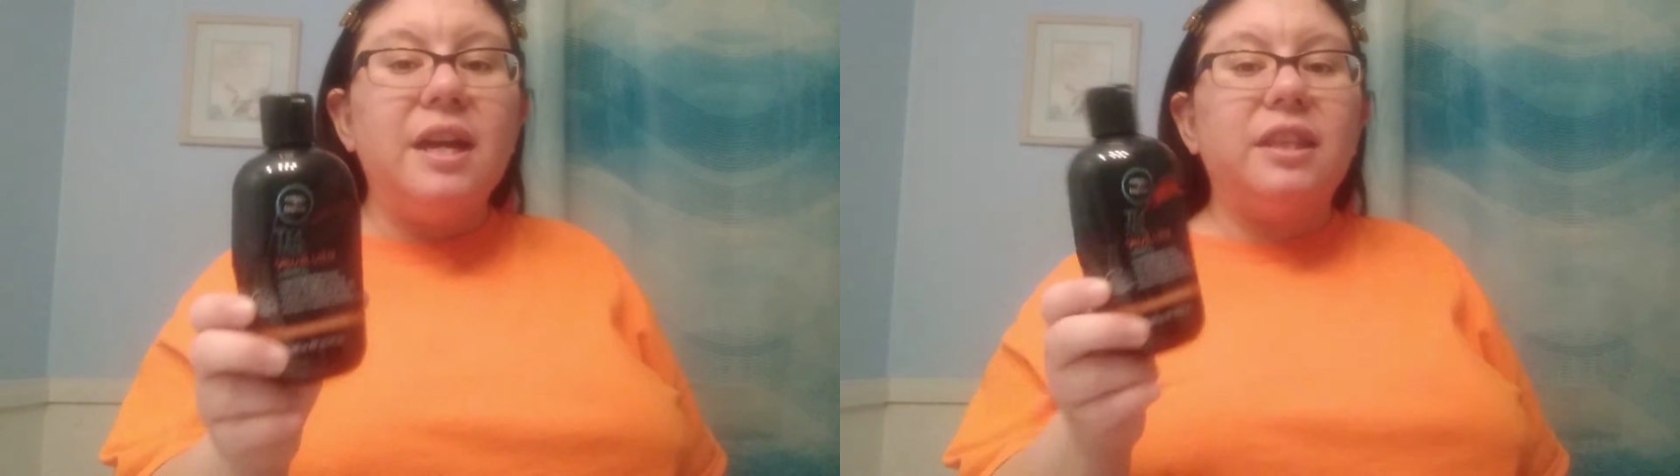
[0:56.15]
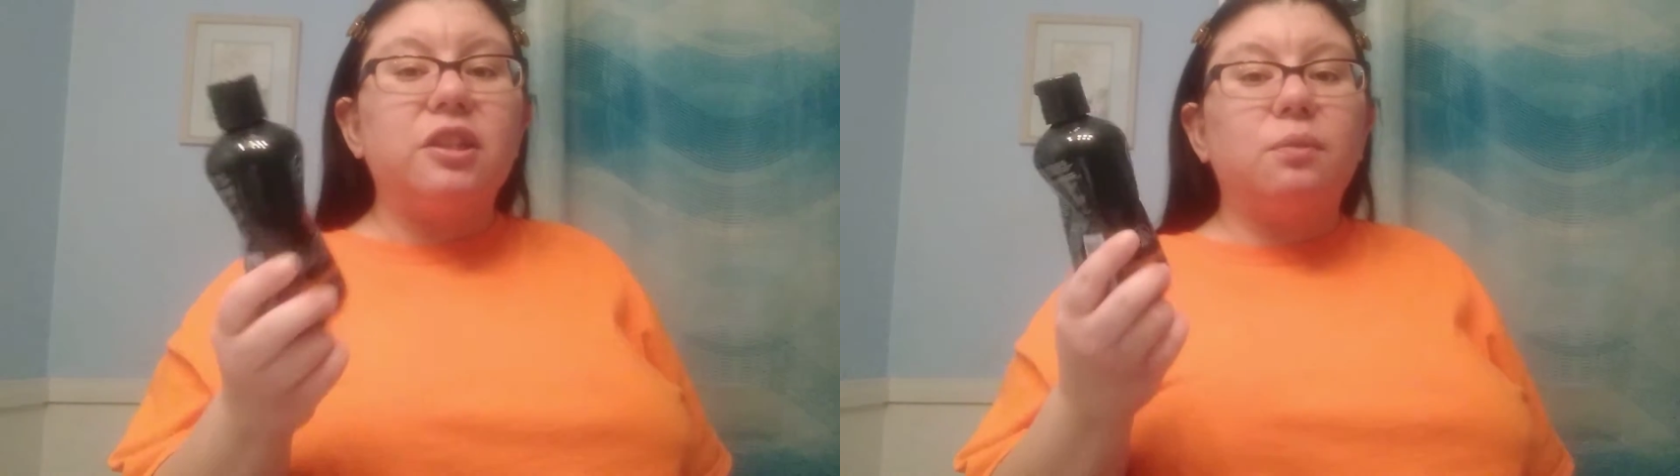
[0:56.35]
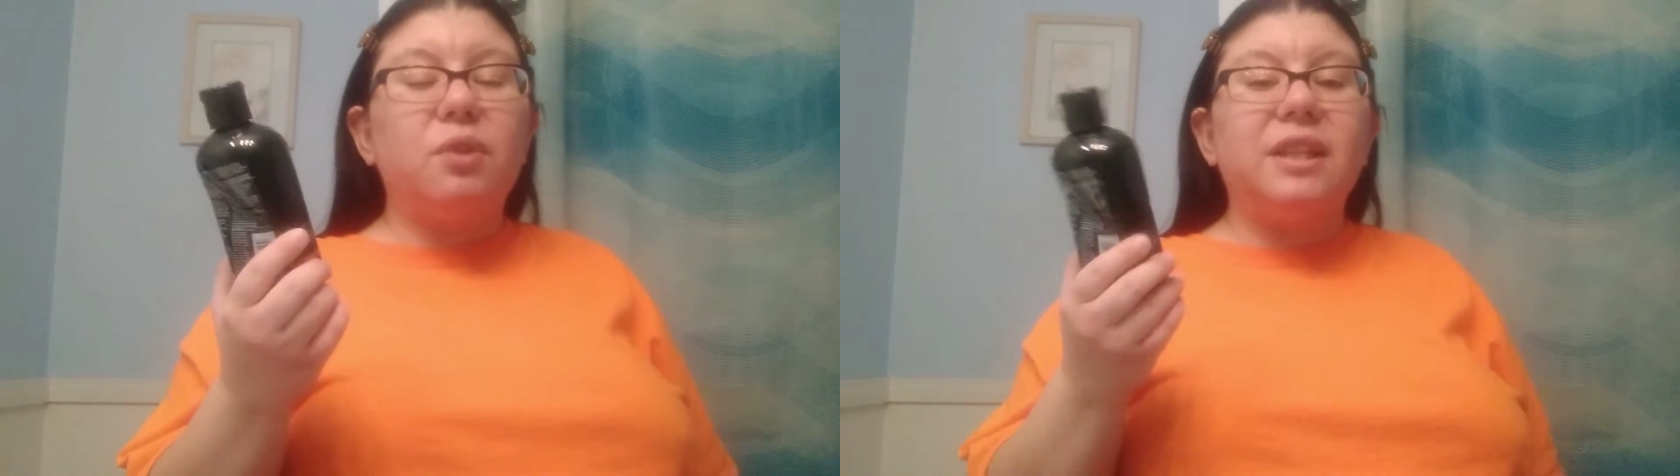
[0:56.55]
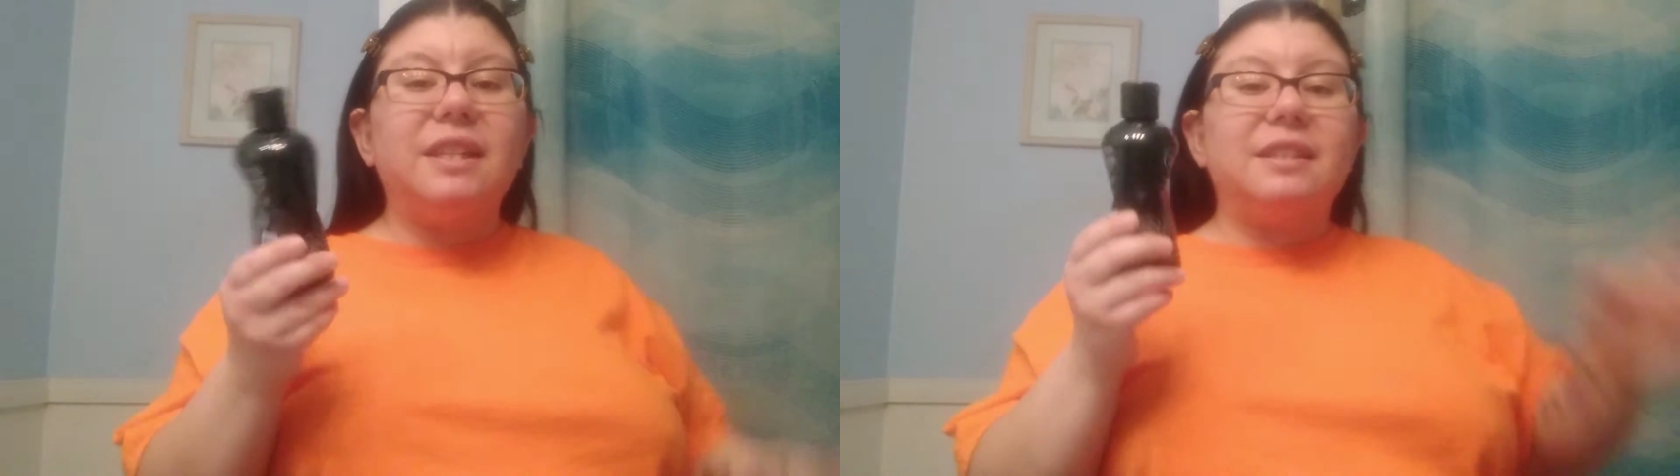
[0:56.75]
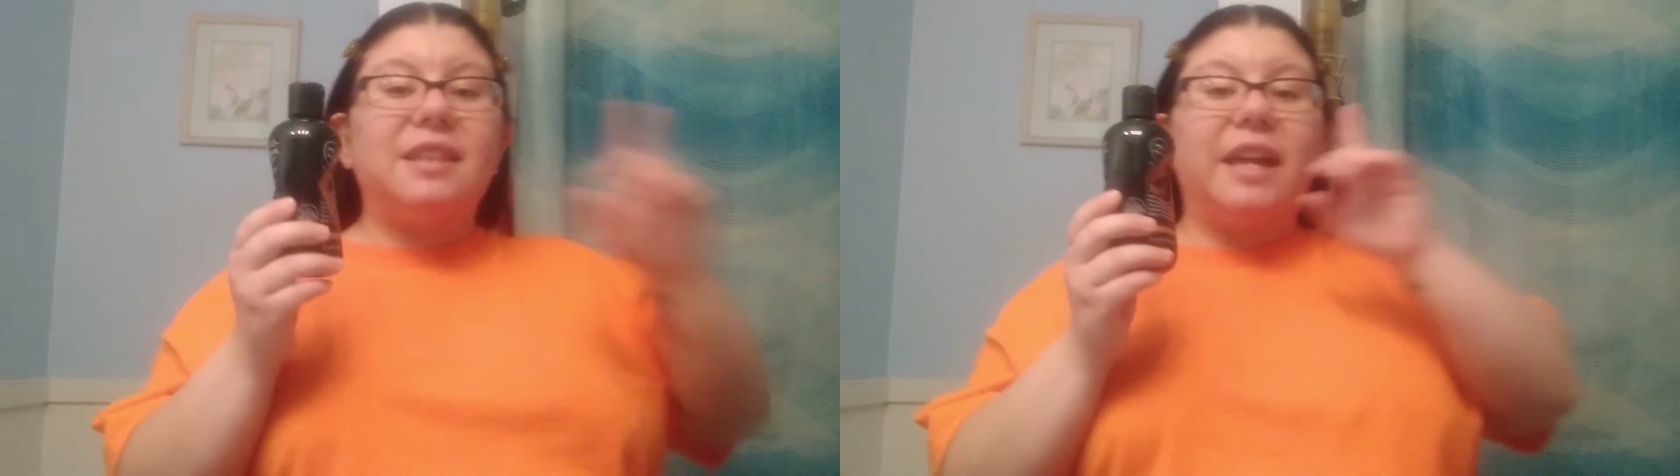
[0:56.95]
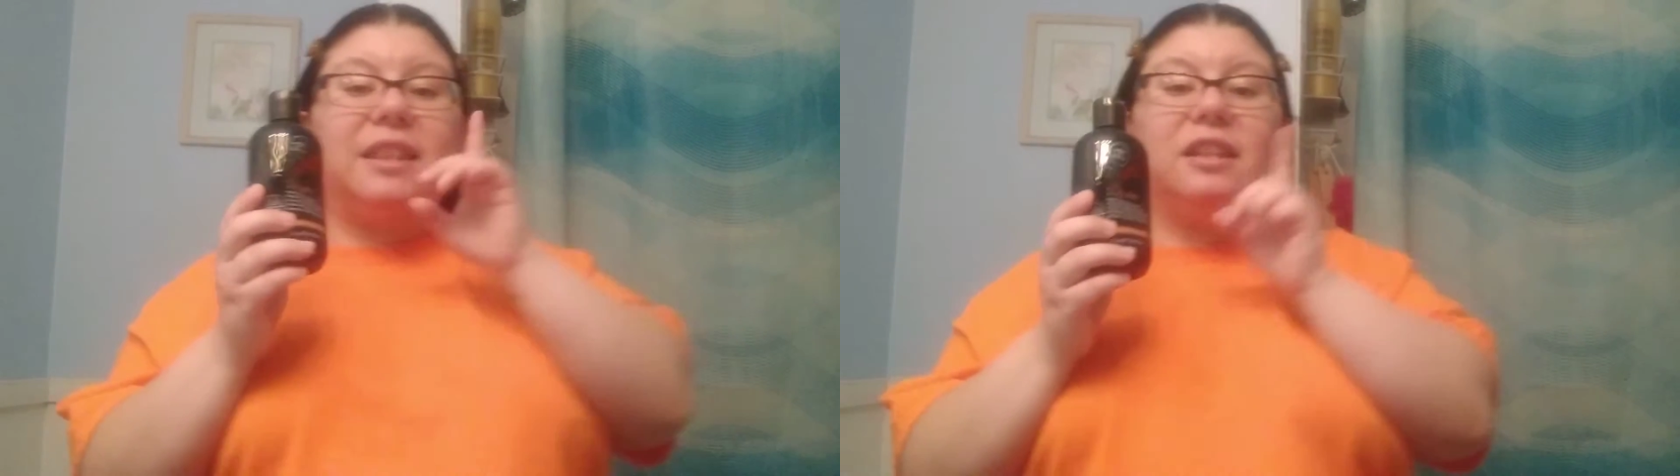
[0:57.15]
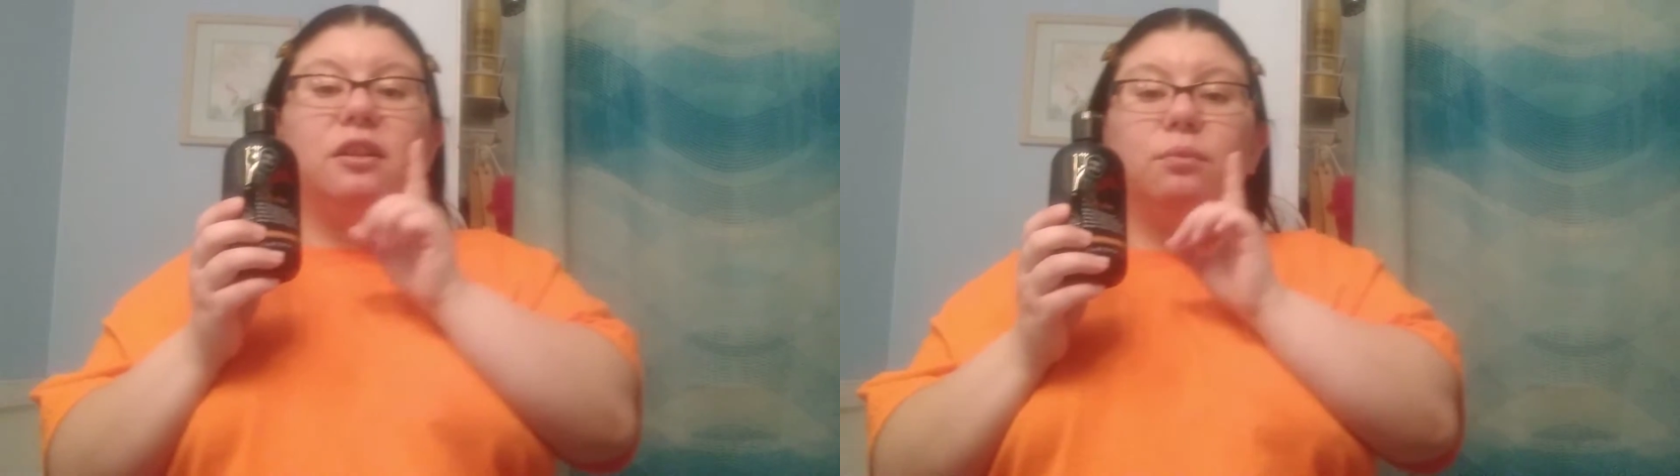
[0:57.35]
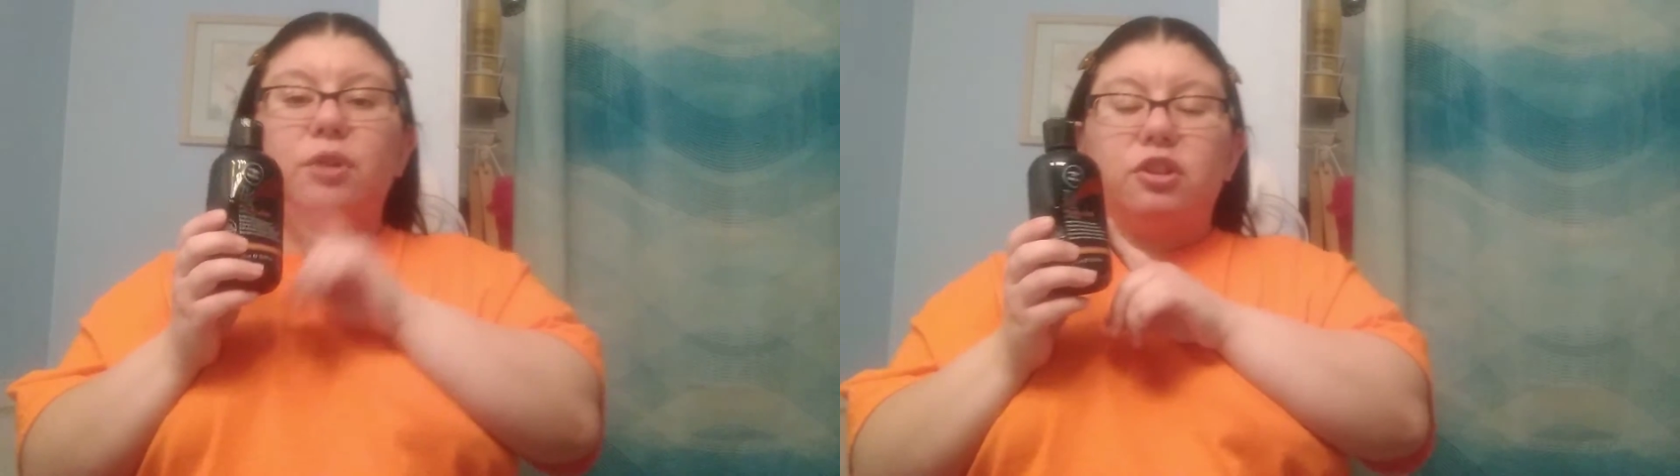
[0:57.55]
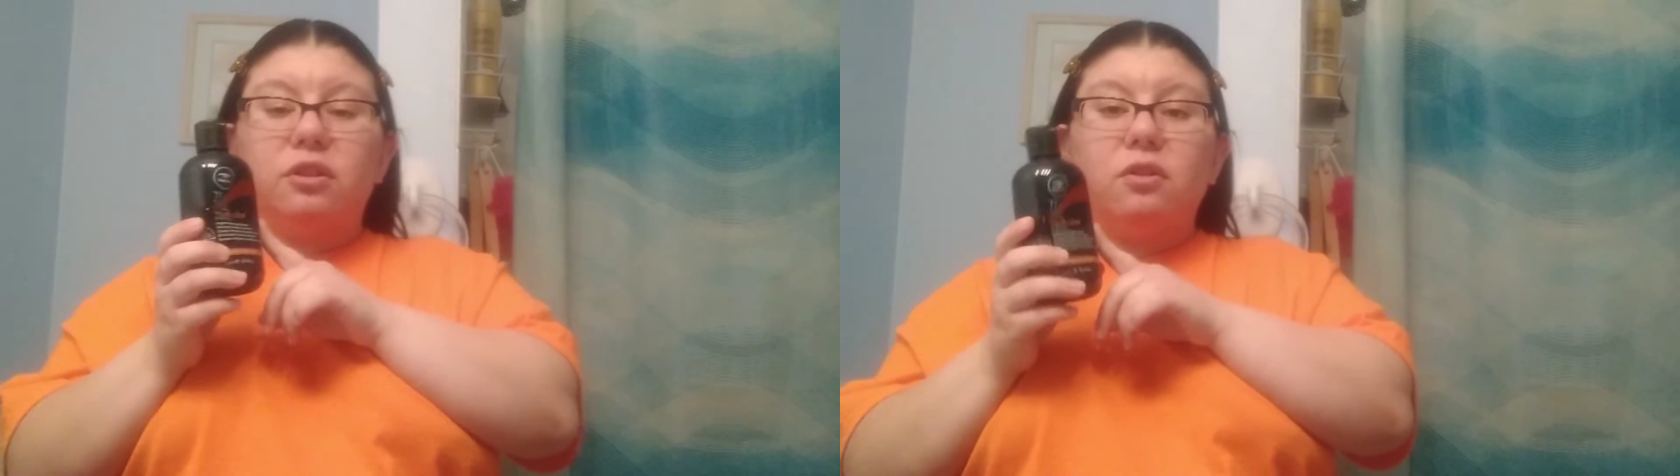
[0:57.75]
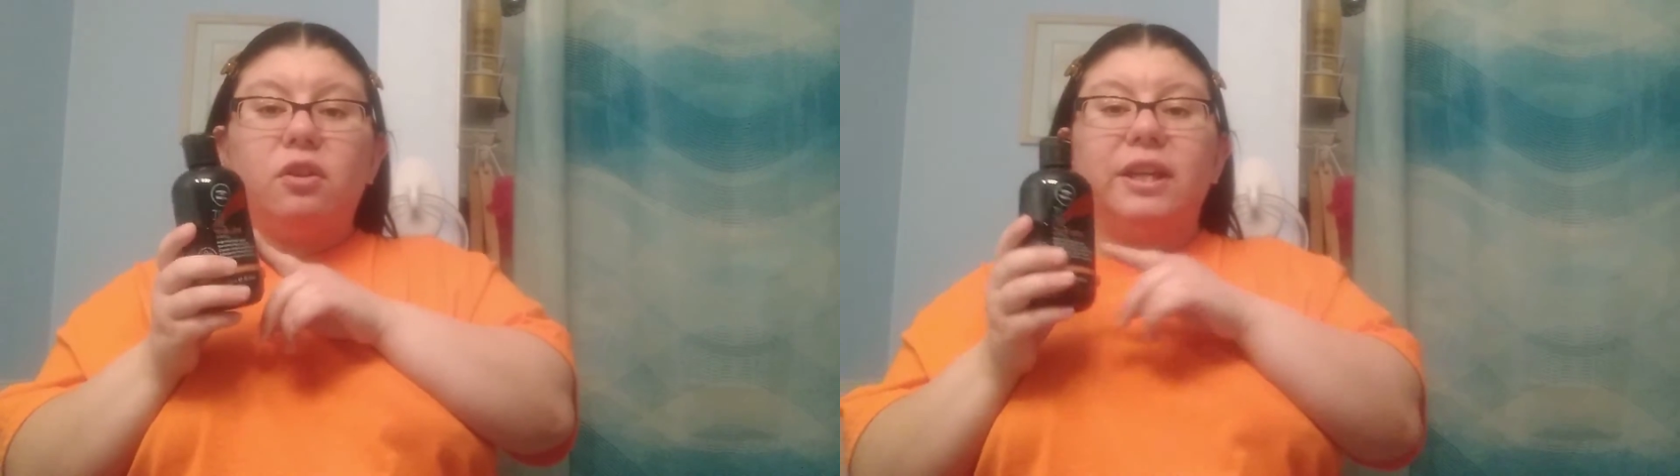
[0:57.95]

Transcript: This one is like the original,